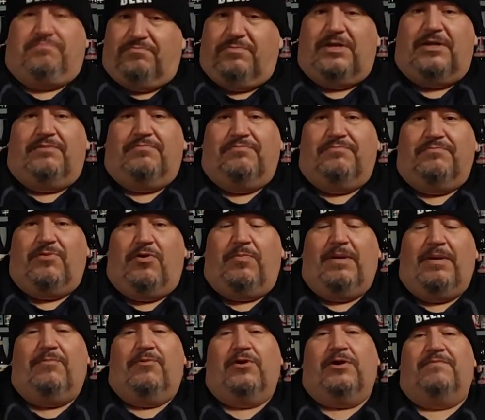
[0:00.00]
Yeah, all
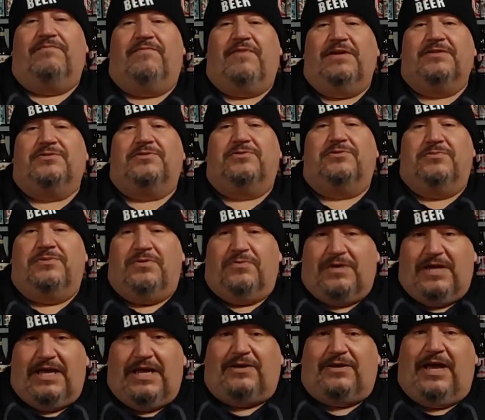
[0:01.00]
my American friends are doing
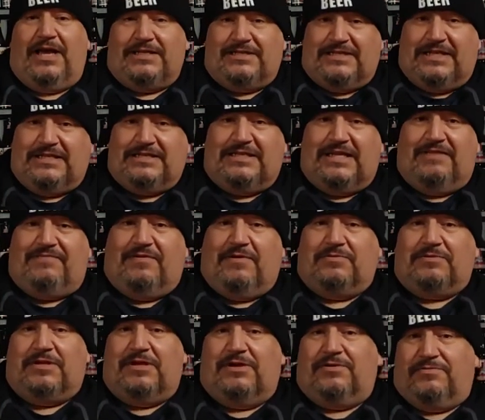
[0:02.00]
okay. Guys, stay safe
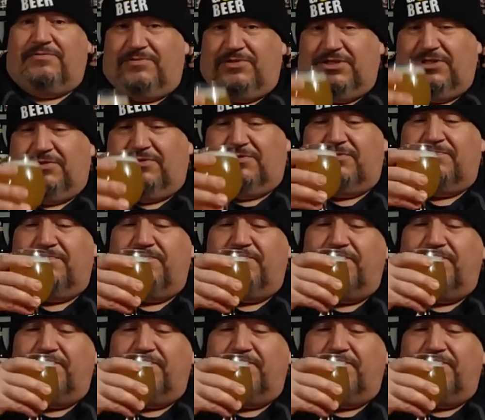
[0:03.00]
out there. Cheers.